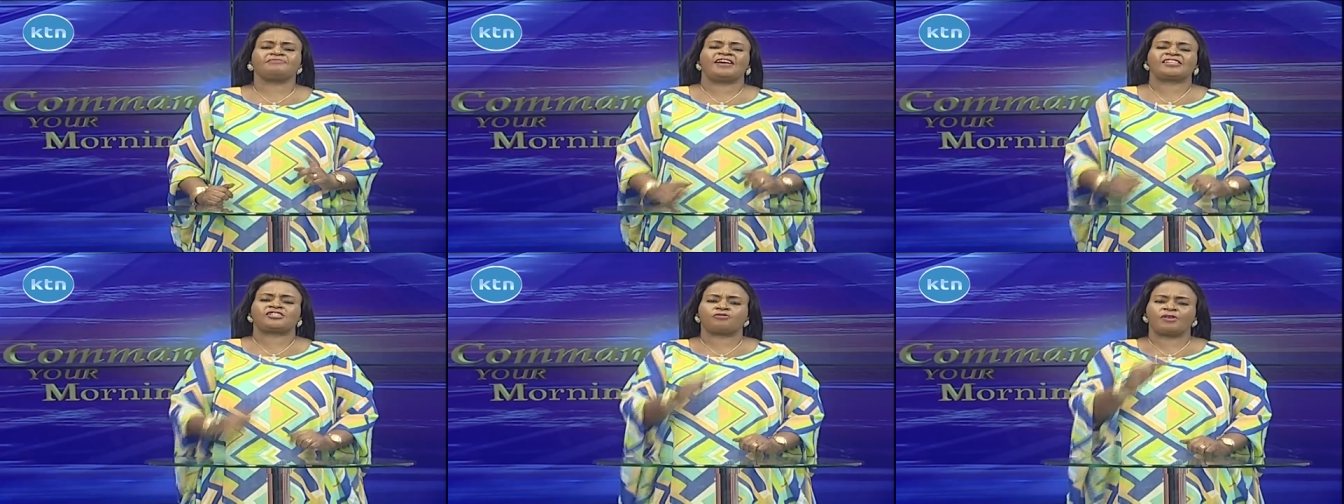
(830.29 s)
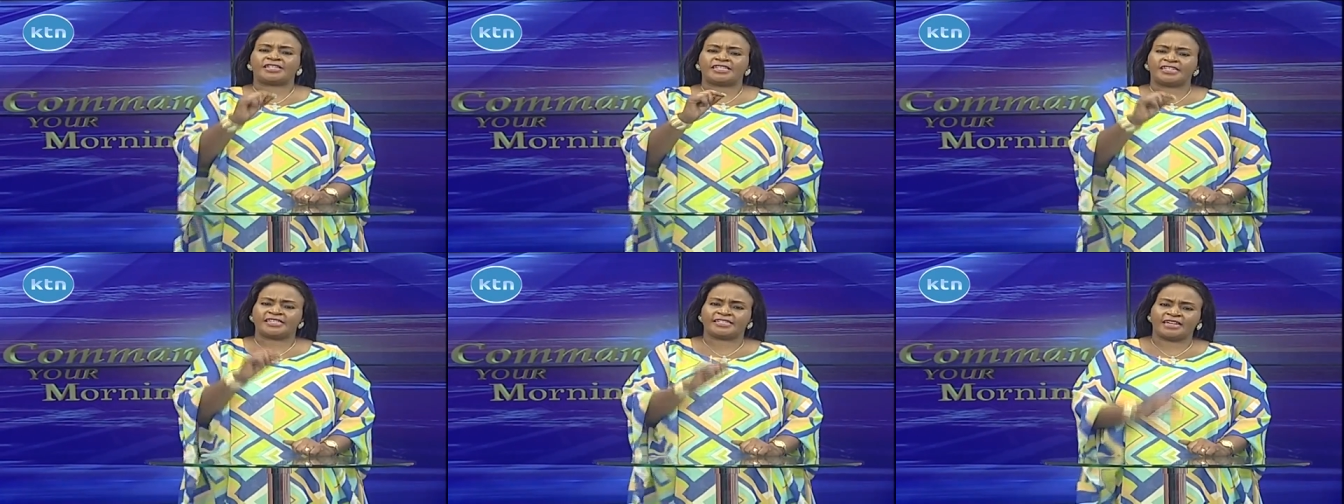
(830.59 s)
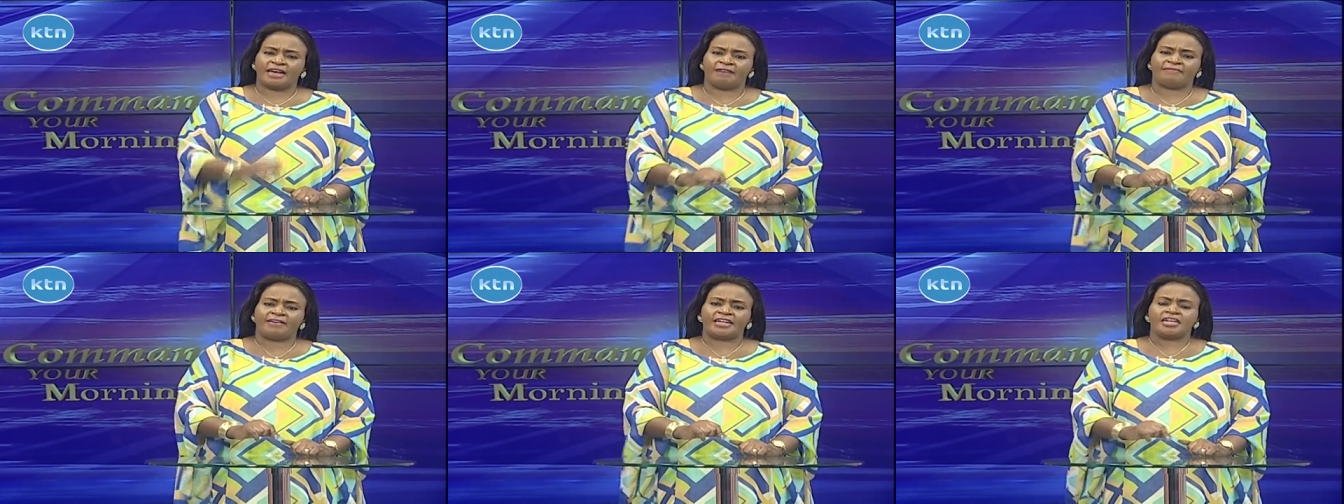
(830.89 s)
verse
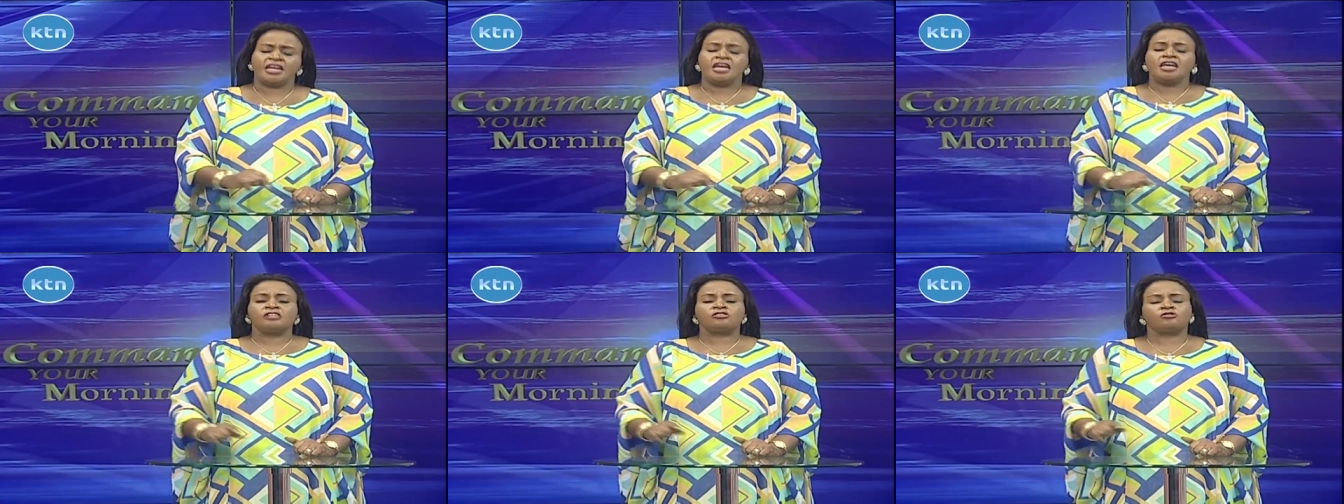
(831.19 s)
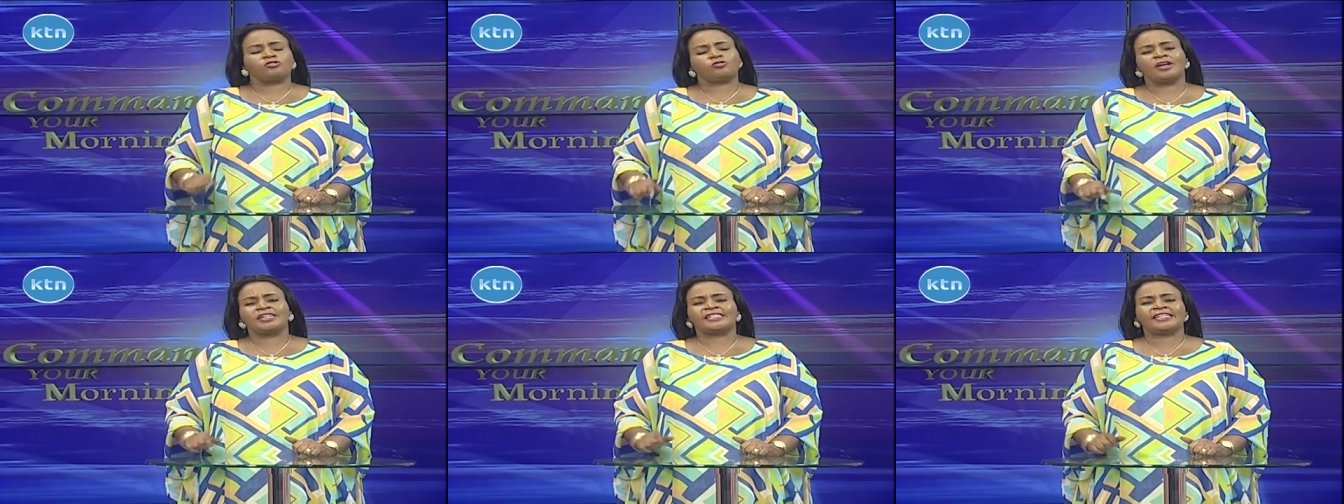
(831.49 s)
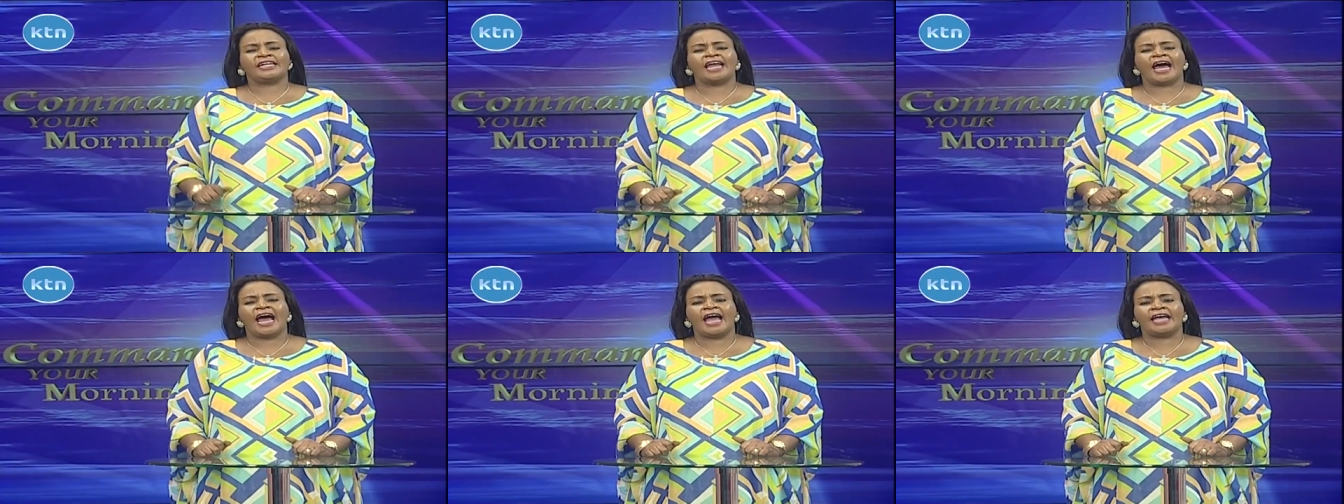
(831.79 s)
27 to
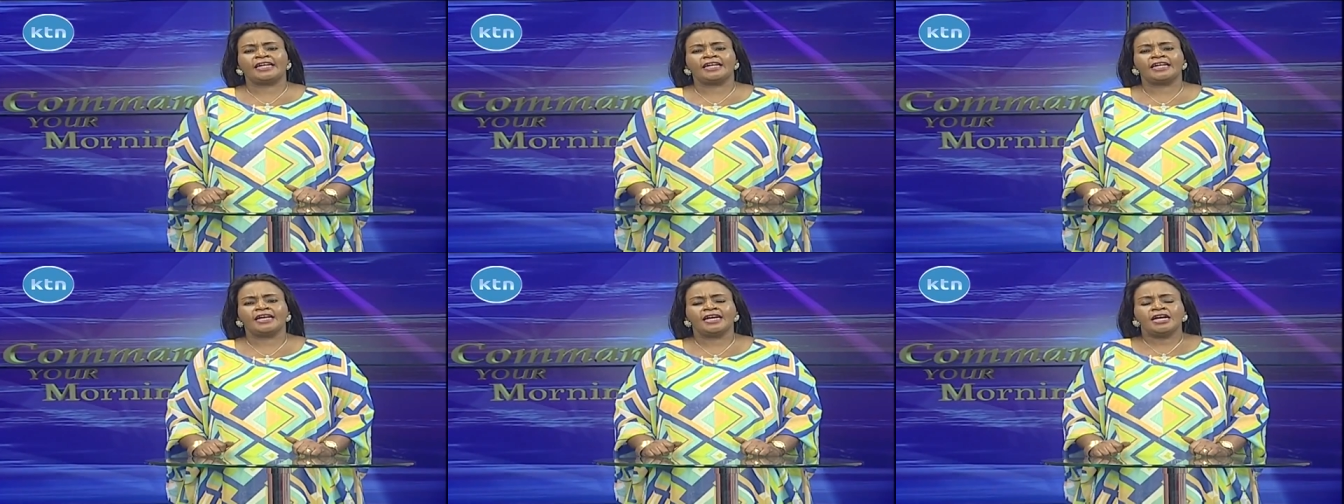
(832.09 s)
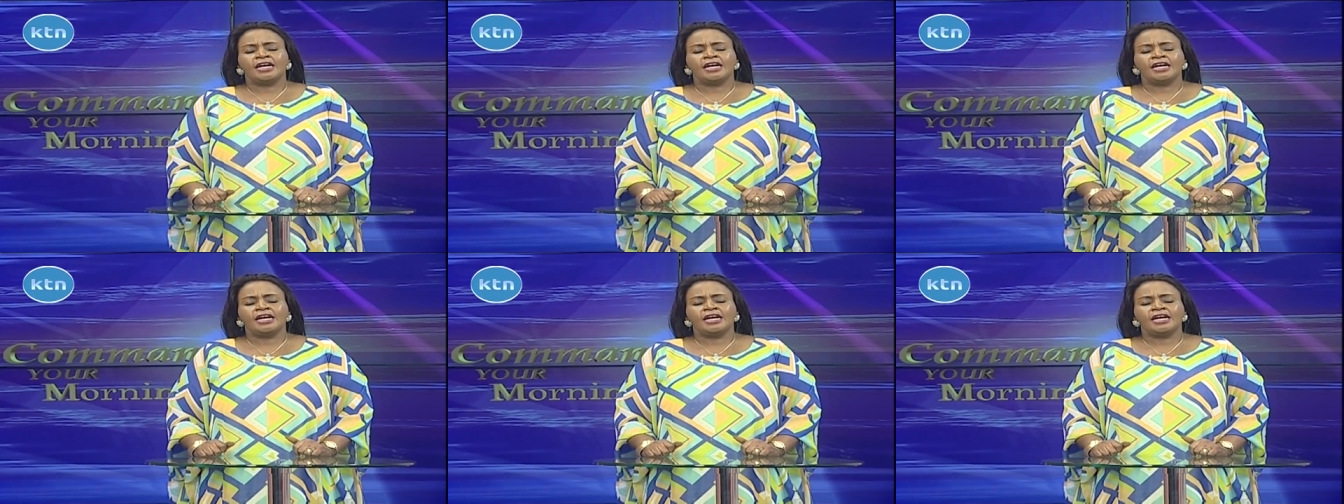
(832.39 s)
29.